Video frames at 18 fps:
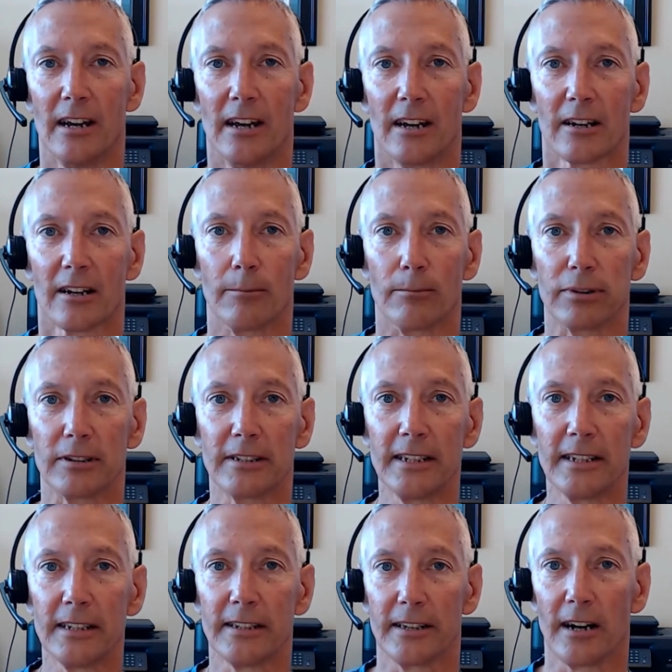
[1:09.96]

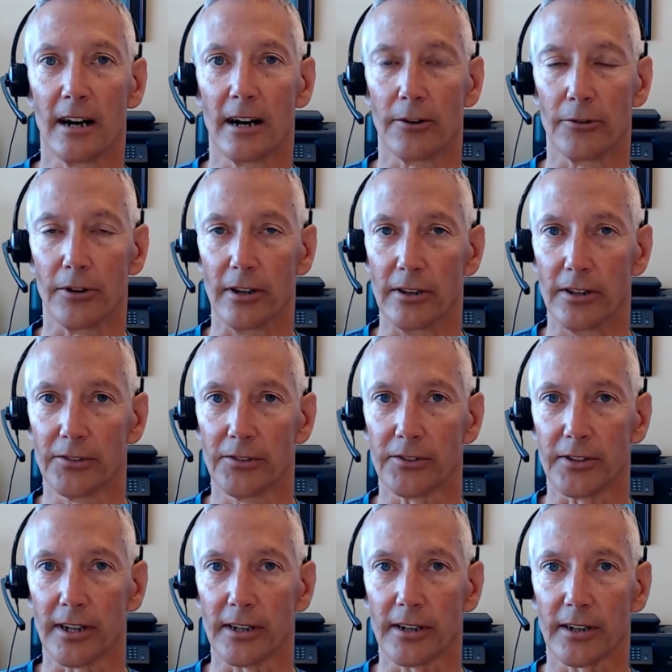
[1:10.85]
completely
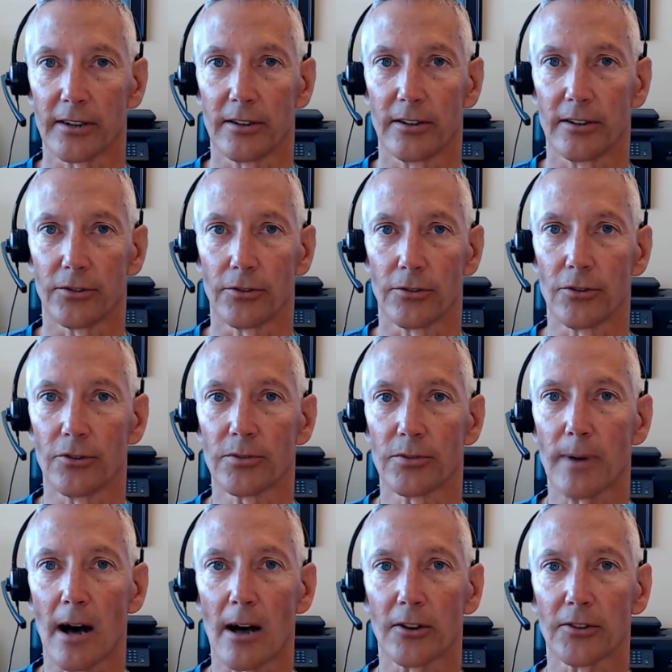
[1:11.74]
unrealistic. So
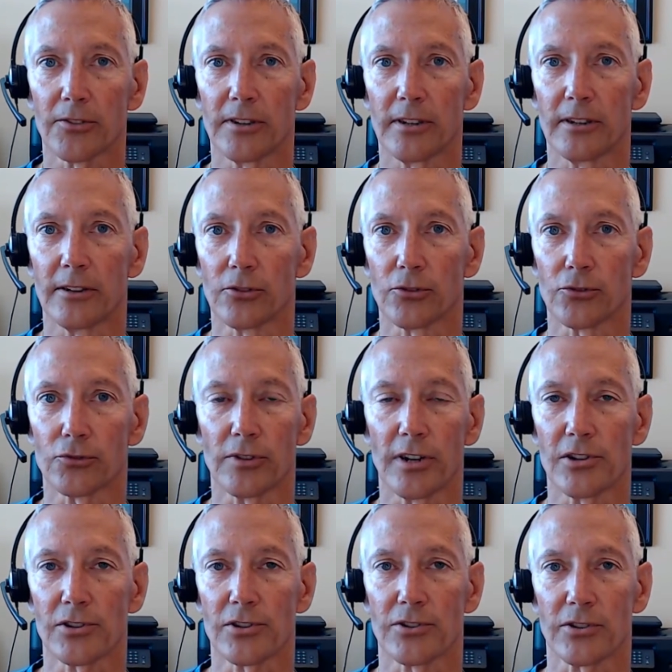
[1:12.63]
those policy
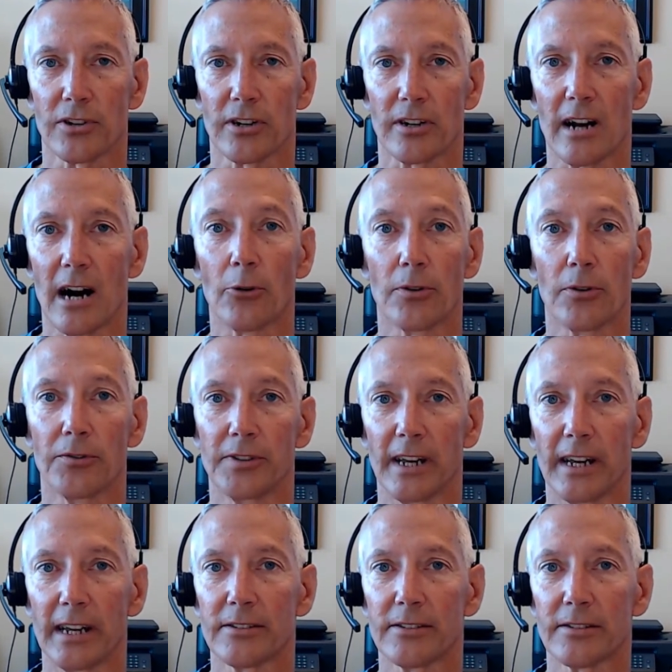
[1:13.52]
illustrations are out of
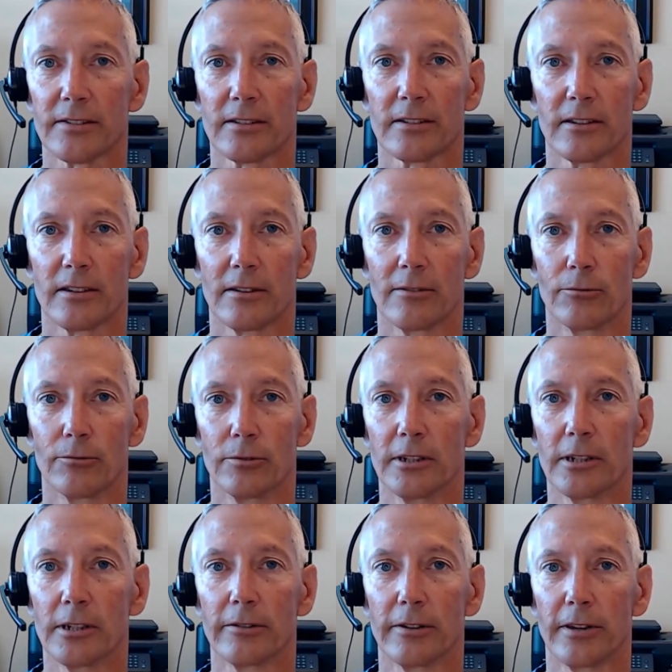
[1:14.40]
date
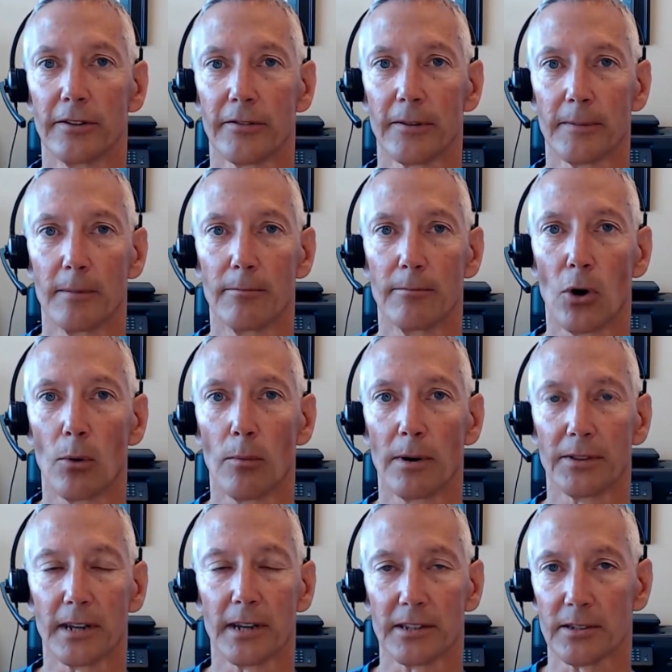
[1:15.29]
literally from the
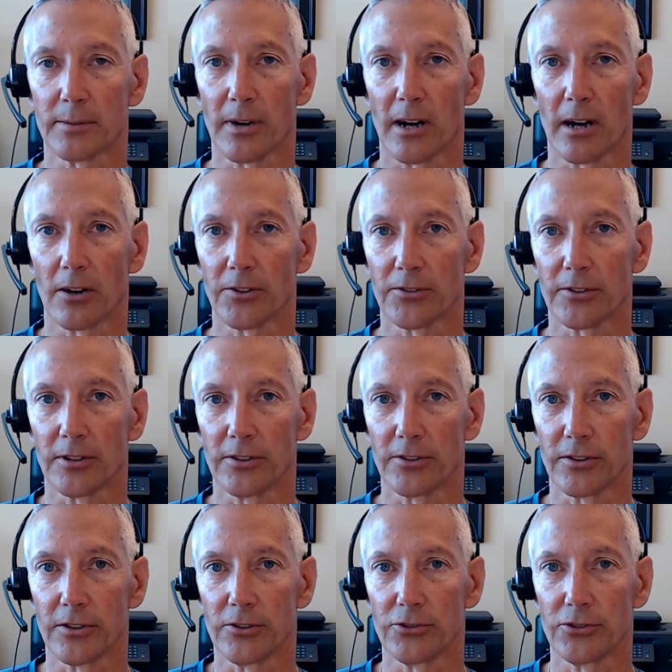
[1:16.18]
moment that the policy
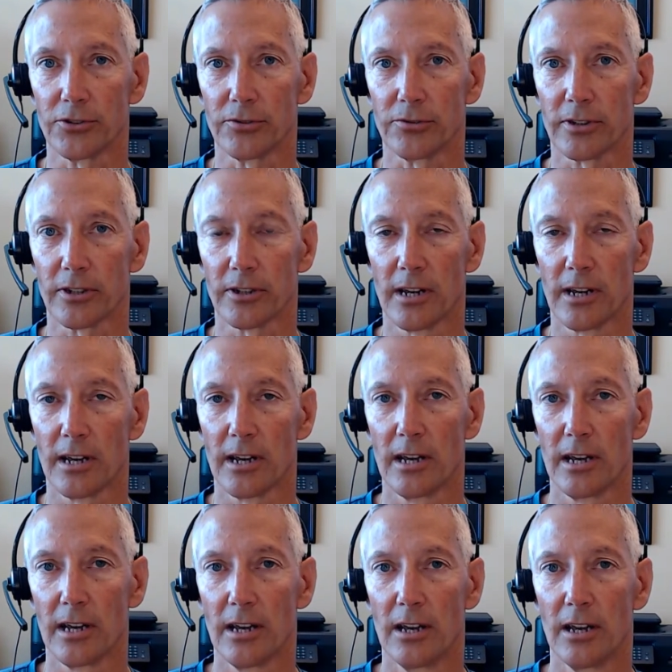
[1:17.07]
is issued.
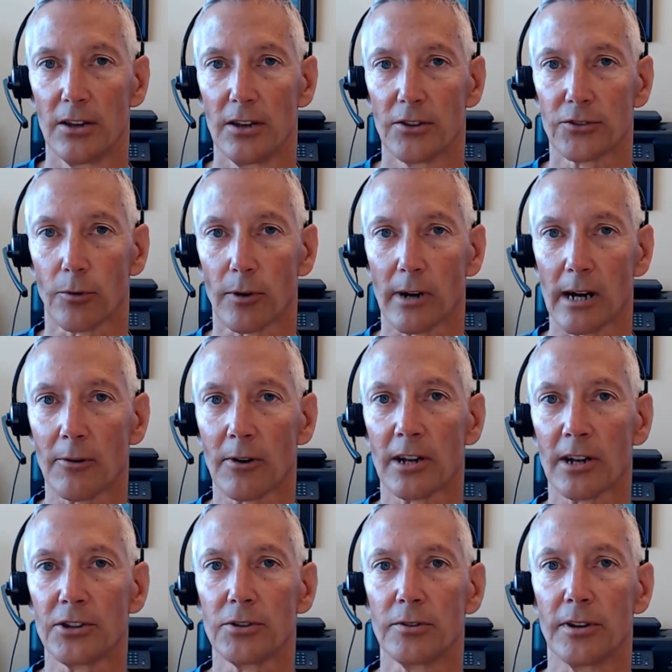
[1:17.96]
So what I
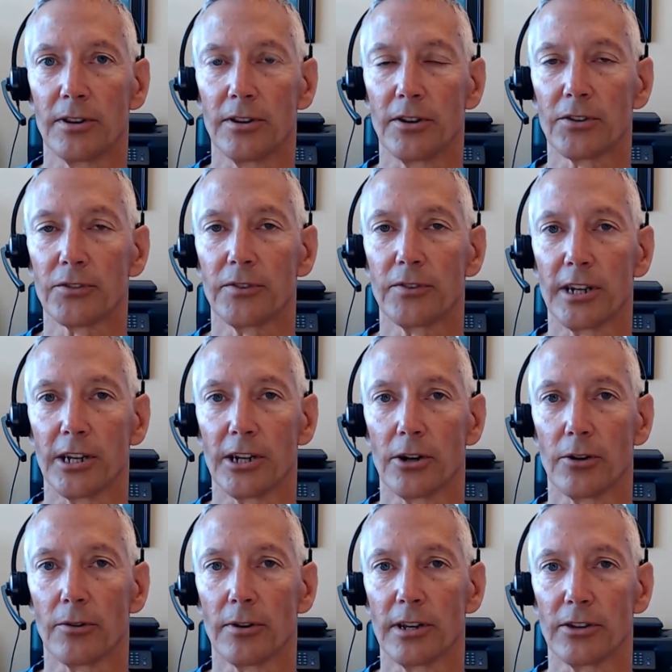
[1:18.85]
want to do in this
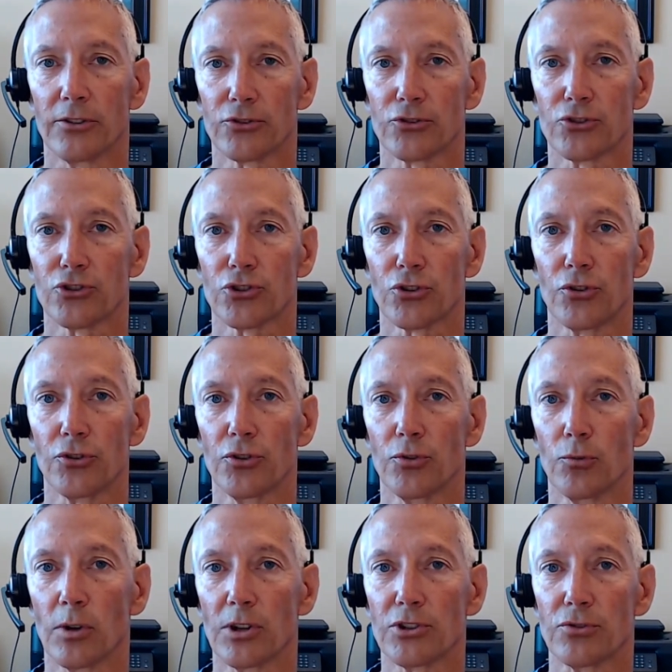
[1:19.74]
video is show
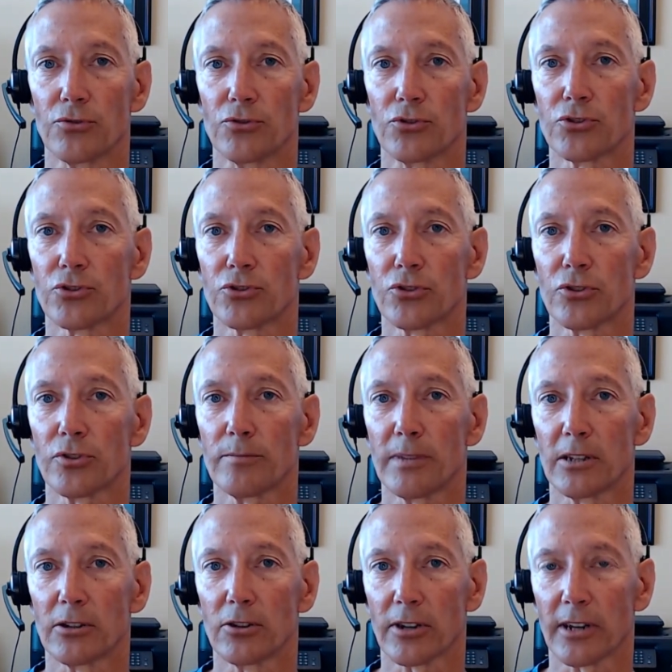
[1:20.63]
you what you should
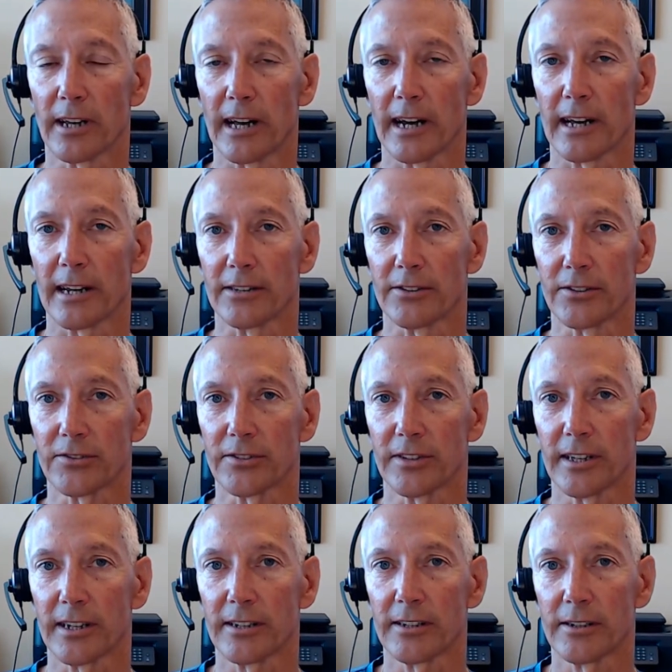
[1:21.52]
be looking at
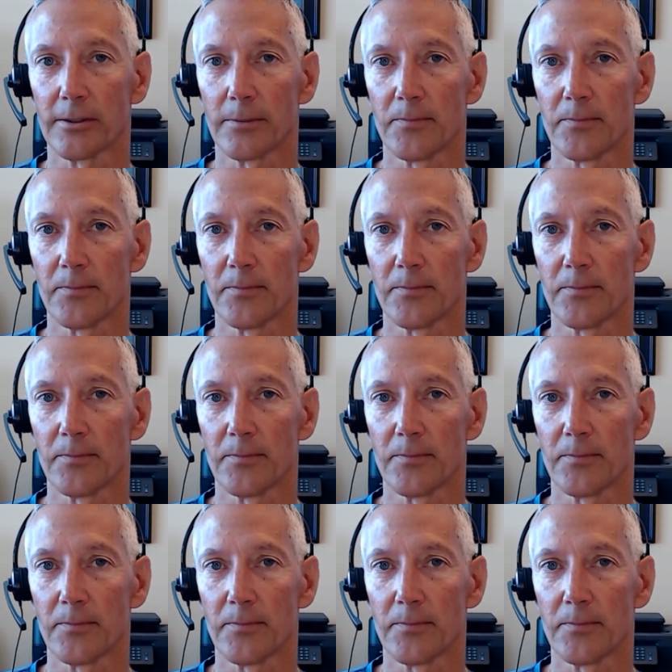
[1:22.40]
instead